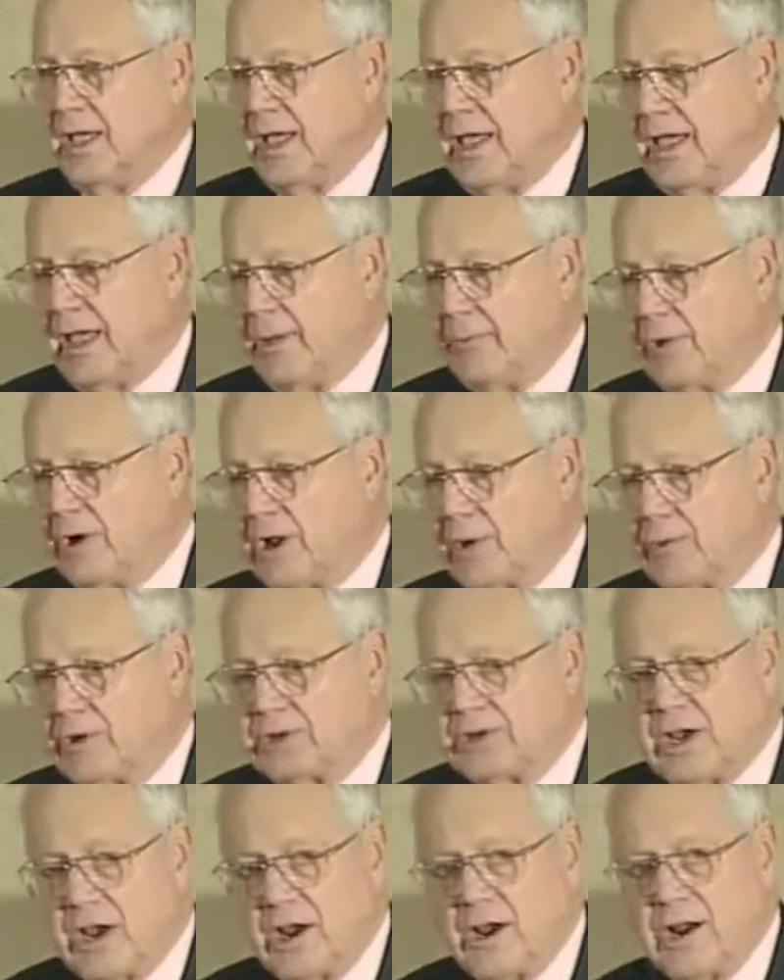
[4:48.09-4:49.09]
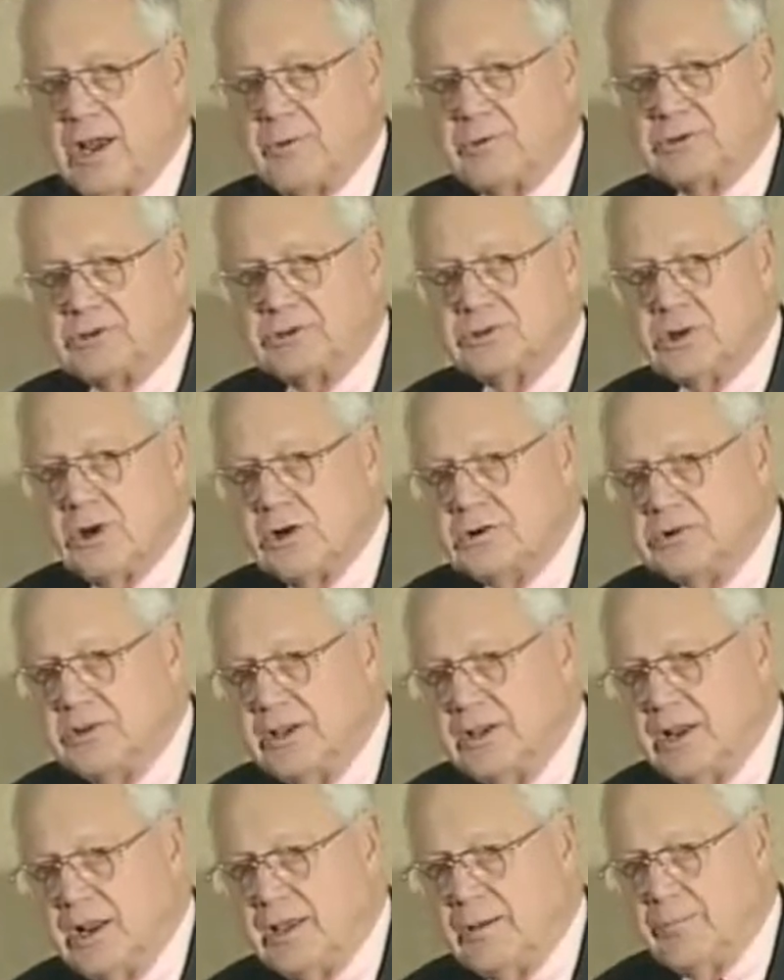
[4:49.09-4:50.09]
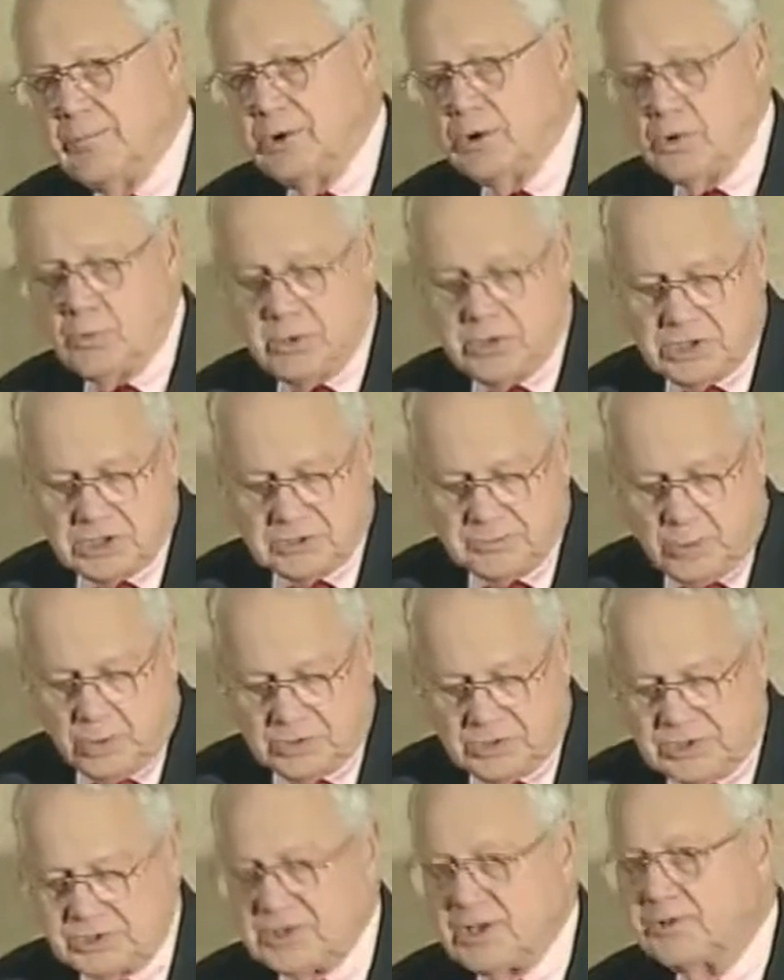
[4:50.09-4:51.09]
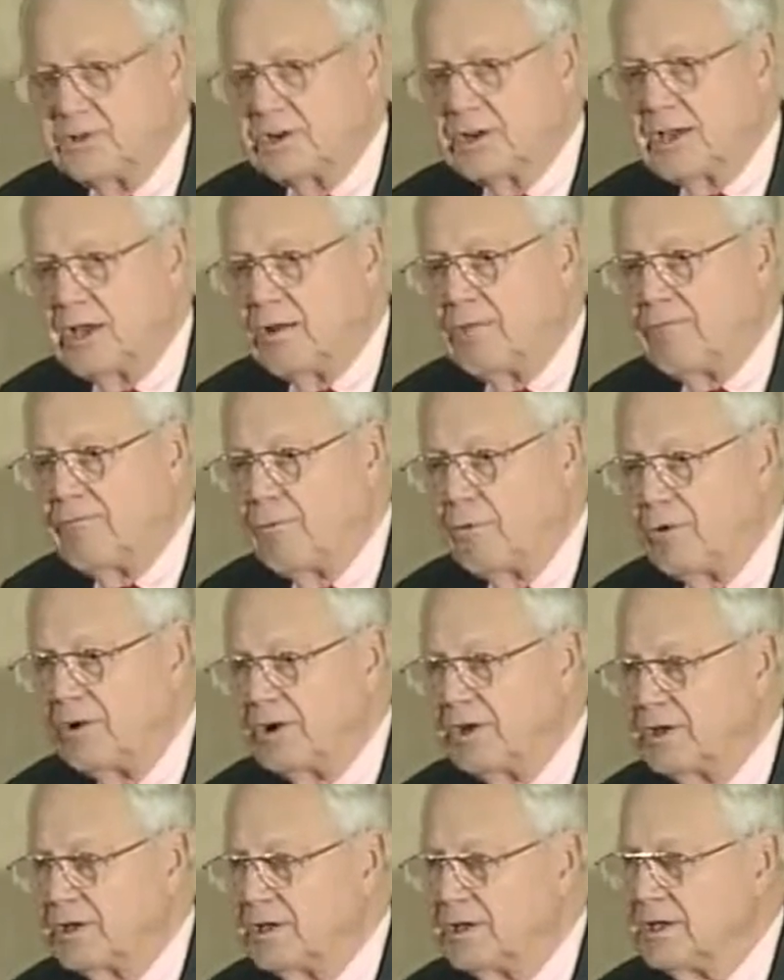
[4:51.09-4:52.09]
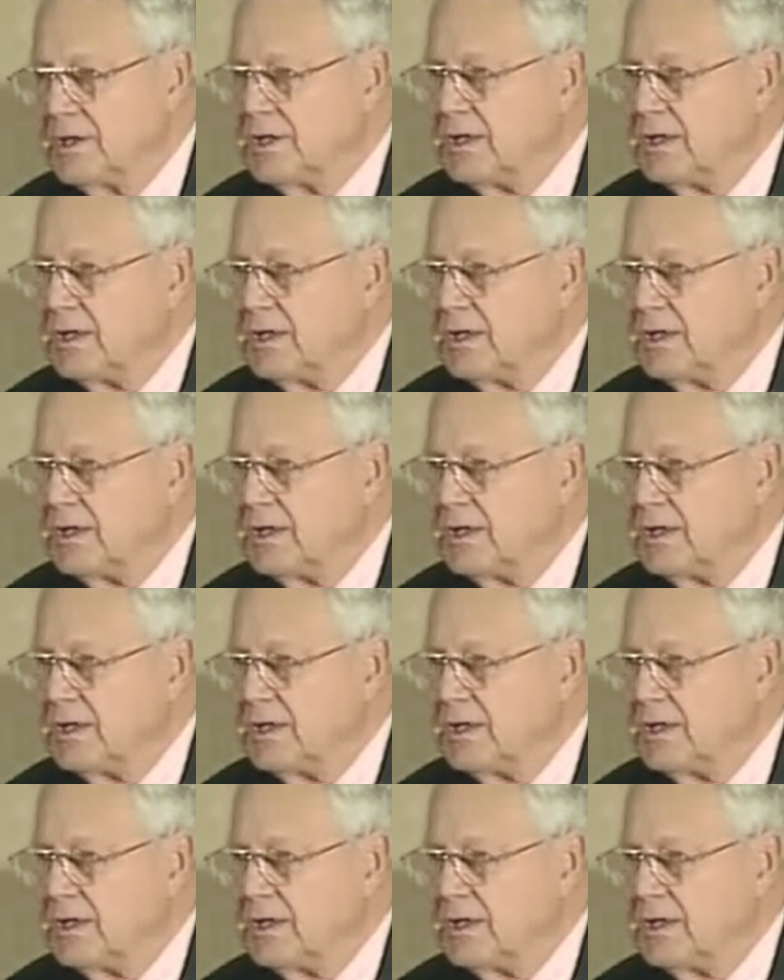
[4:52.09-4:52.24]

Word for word: And when I retired, I was in charge of the LA Bureau, which is most of Southern California.